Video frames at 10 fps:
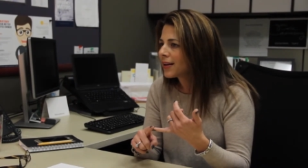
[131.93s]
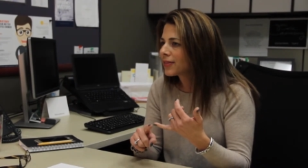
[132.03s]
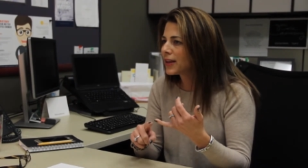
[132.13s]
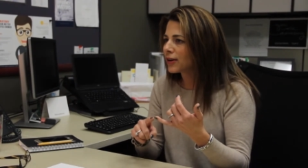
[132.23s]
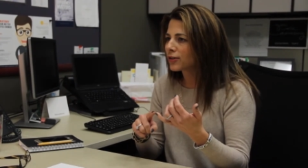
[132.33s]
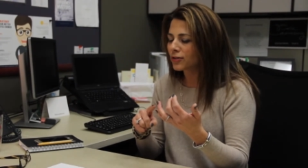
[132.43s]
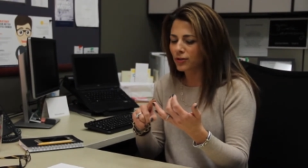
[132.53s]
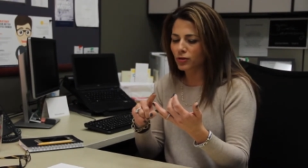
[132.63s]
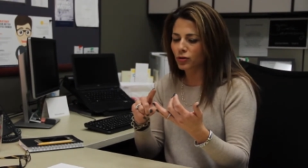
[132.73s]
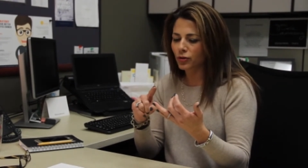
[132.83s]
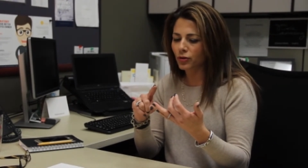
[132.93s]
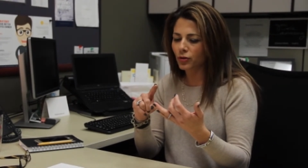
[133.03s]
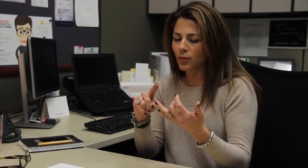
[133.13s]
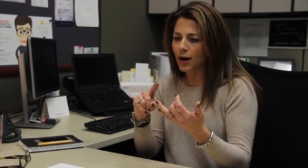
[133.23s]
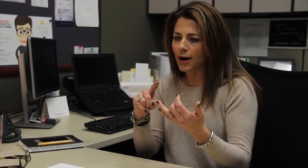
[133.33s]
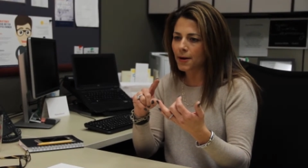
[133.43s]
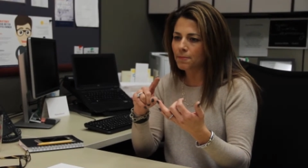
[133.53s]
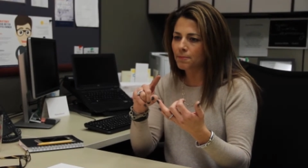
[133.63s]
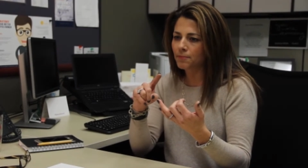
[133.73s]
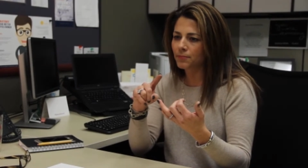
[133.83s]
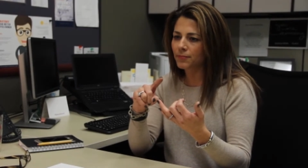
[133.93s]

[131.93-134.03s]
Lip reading: There's the true, kind